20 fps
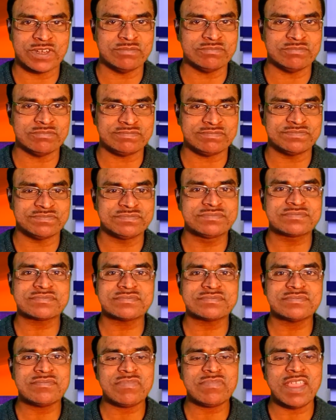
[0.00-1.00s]
from
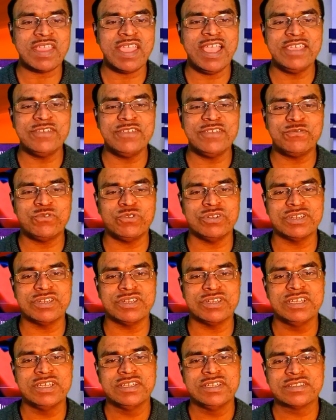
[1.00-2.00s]
iPhone?
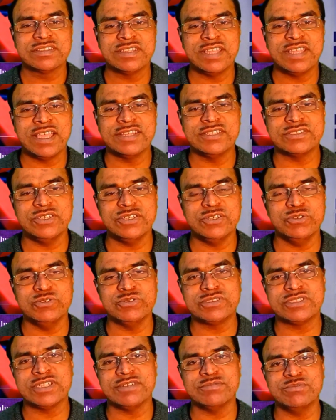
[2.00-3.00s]
That is the
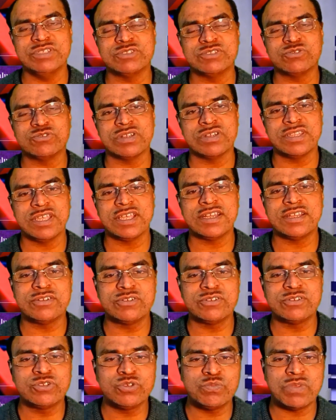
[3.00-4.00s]
use of this one. There are
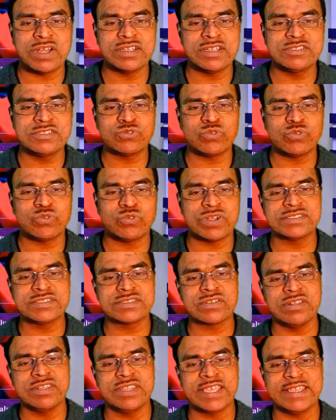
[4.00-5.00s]
two models. One is
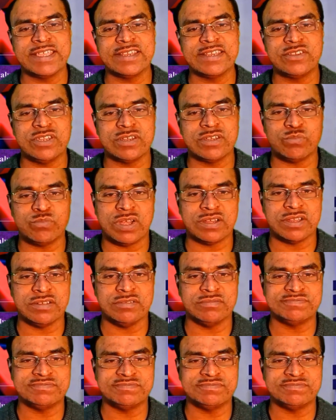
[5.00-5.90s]
called the hidden model.